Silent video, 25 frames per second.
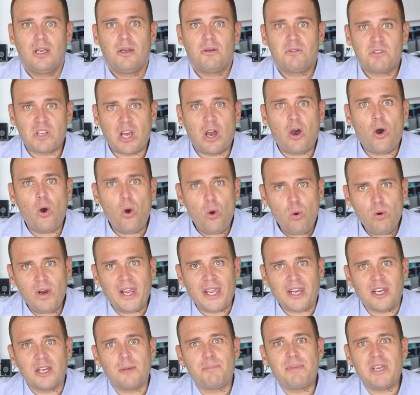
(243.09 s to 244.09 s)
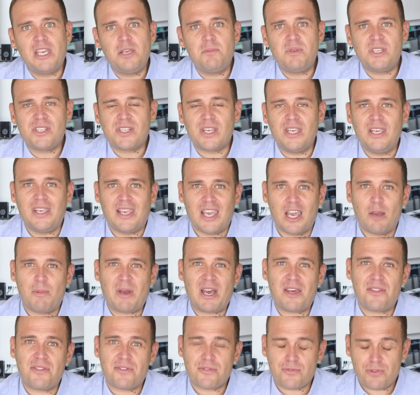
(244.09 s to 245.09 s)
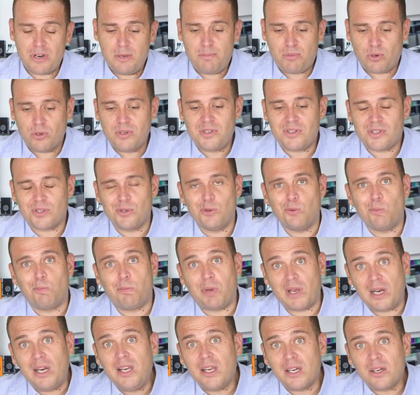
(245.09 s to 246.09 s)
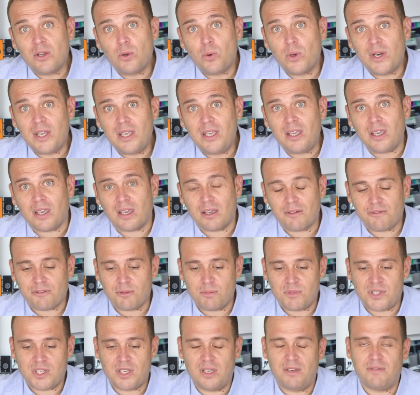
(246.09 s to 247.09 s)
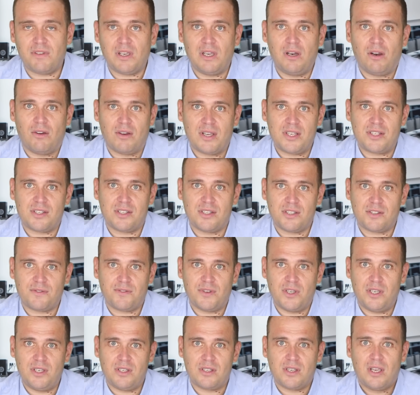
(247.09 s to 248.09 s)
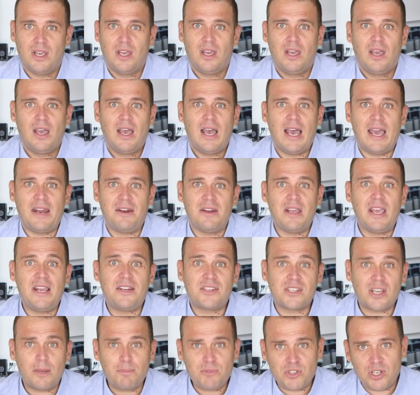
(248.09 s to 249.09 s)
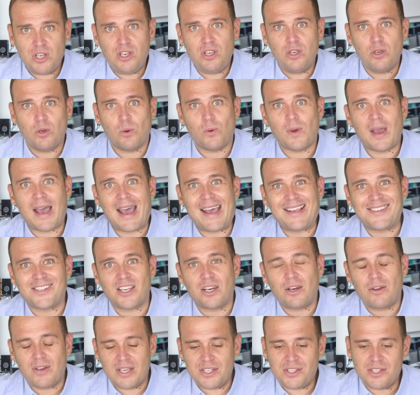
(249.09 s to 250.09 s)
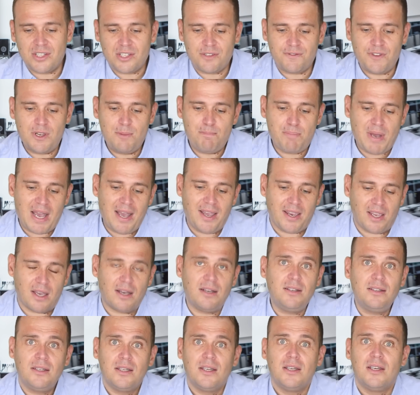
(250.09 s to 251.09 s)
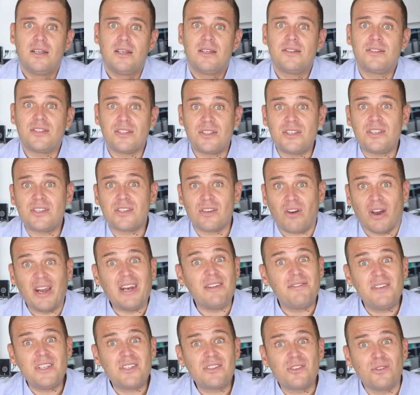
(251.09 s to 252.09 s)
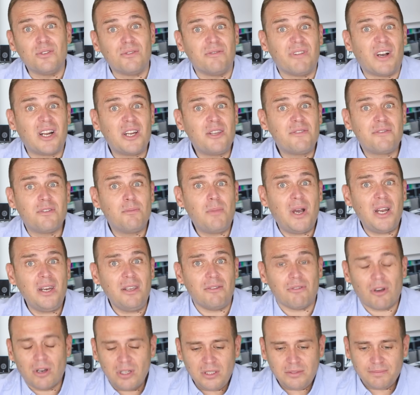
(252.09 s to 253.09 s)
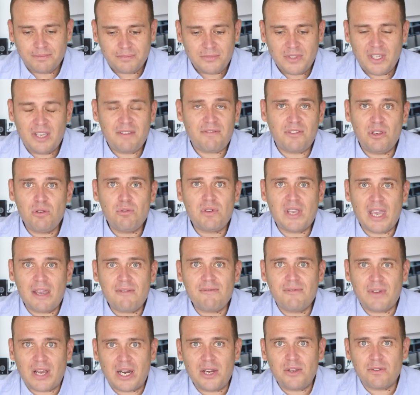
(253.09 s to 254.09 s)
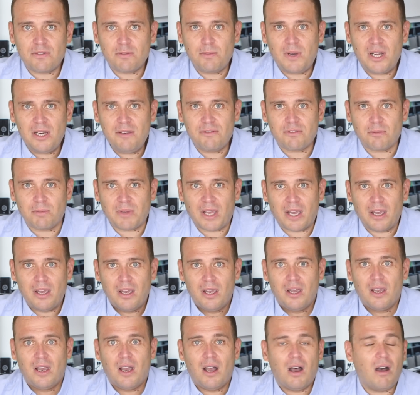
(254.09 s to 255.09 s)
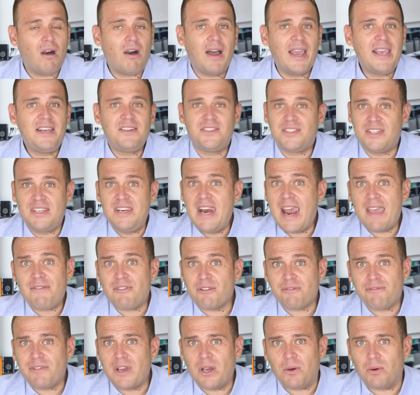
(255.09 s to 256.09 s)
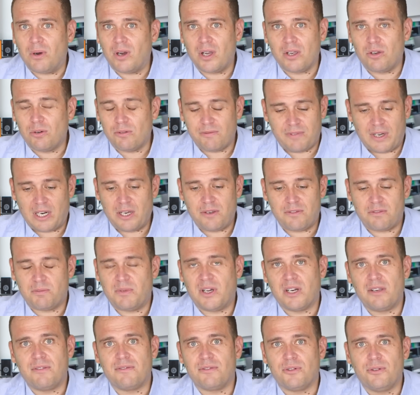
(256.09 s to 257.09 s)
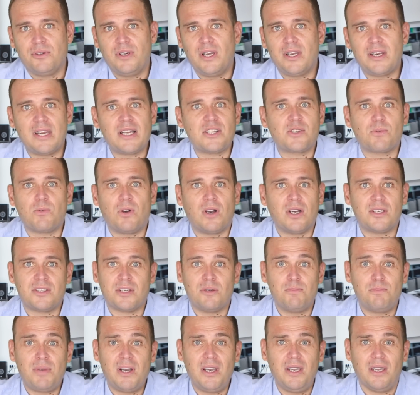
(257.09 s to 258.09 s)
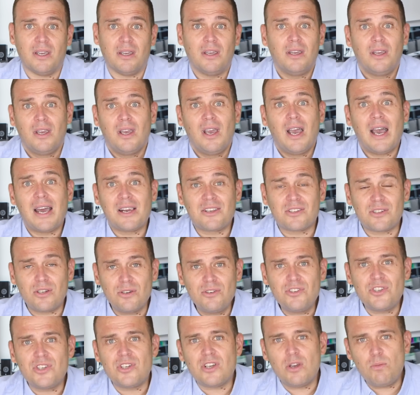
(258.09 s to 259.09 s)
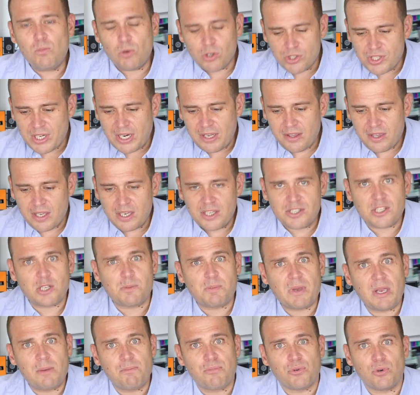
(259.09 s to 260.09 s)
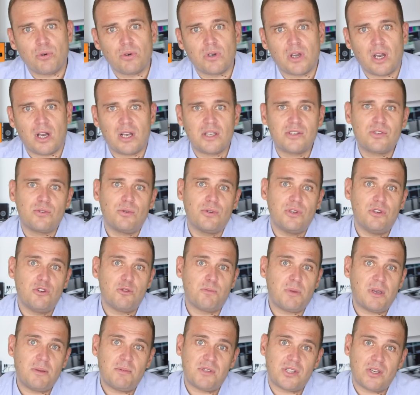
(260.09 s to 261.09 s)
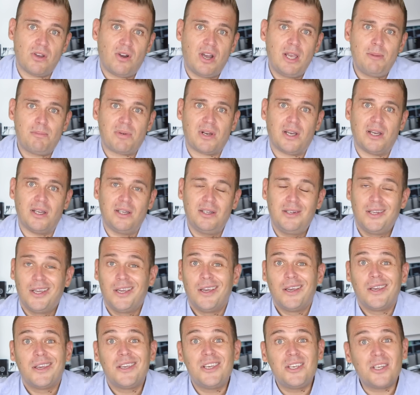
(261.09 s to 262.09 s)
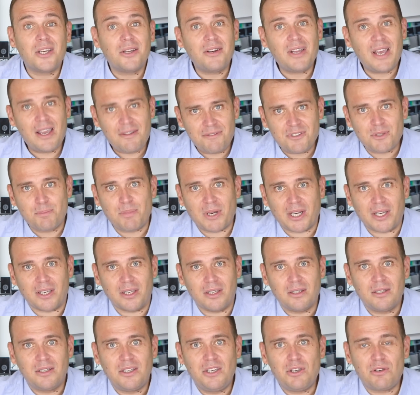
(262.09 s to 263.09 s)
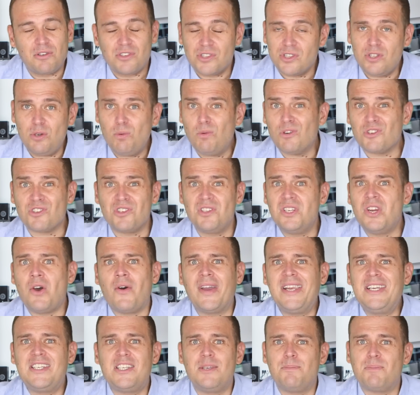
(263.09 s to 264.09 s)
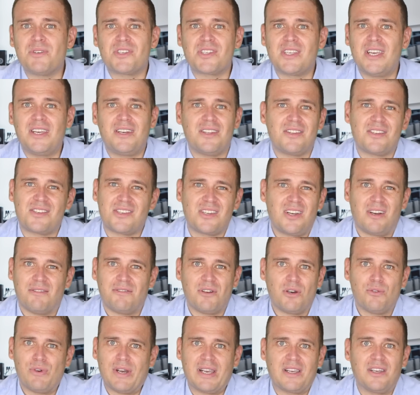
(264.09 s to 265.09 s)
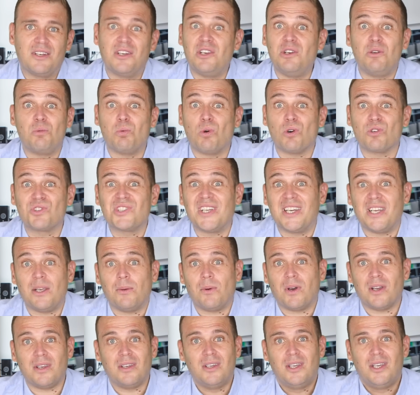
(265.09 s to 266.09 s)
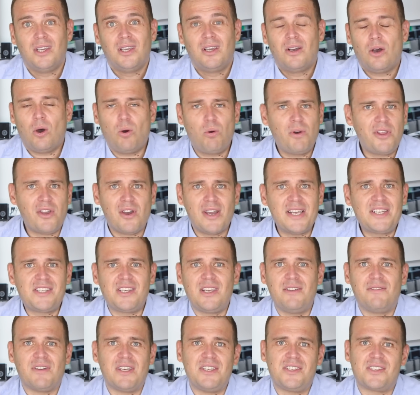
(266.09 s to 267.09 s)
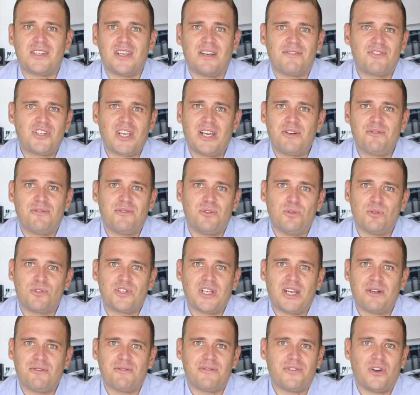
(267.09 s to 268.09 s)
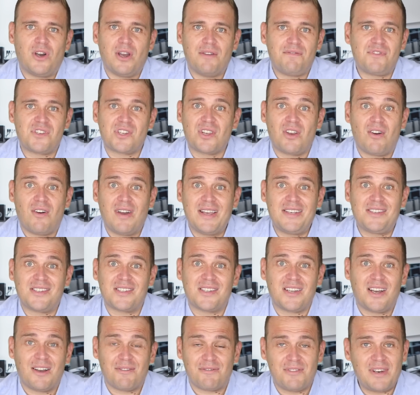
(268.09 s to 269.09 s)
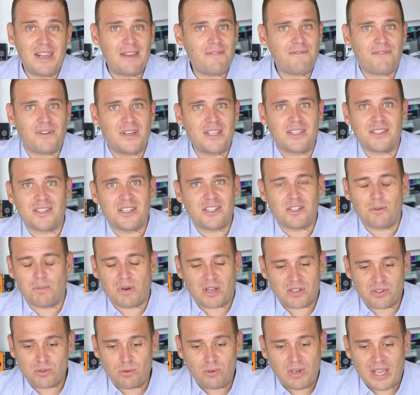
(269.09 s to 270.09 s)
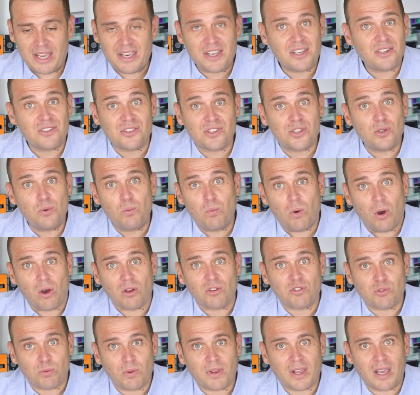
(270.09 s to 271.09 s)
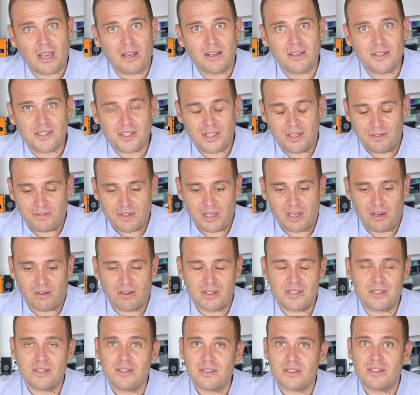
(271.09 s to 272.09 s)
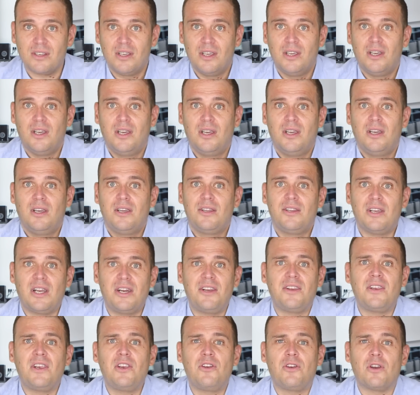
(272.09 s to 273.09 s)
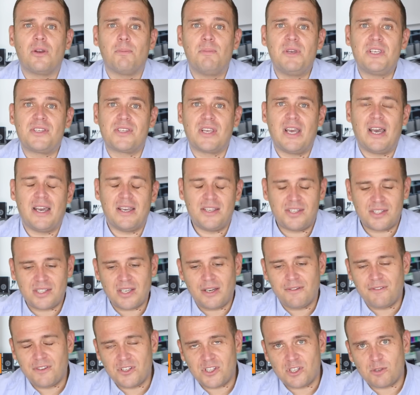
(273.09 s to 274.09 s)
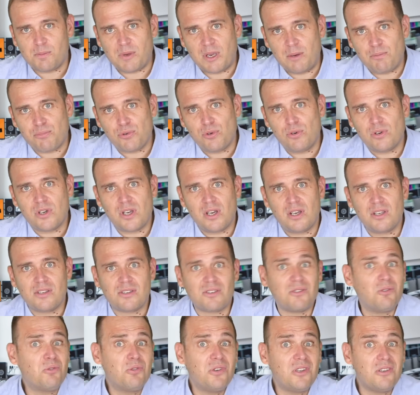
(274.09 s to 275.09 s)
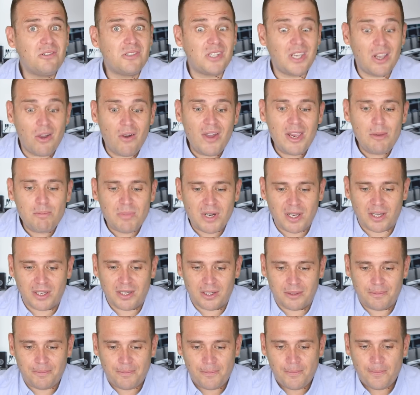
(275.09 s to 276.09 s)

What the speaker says: So all in, the BBC get about 3.2 billion quid a year from TV licence fees. And it's up to you as a licence fee payer to decide if it's good value for money, right? If you get value for money from that. I never felt I got value for money for it, and that's why I don't pay it. And as long as you don't watch anything as it's being broadcast or use BBC iPlayer, you don't have to pay it. You can still watch 90% of the stuff, I reckon, that you'd watch anyway. All the ITV stuff, Channel 4, Channel 5, Sky stuff, Netflix, Disney Plus, all that you can still watch without a TV license. The only thing you're going to miss out is stuff as it's being broadcast or using iPlayer.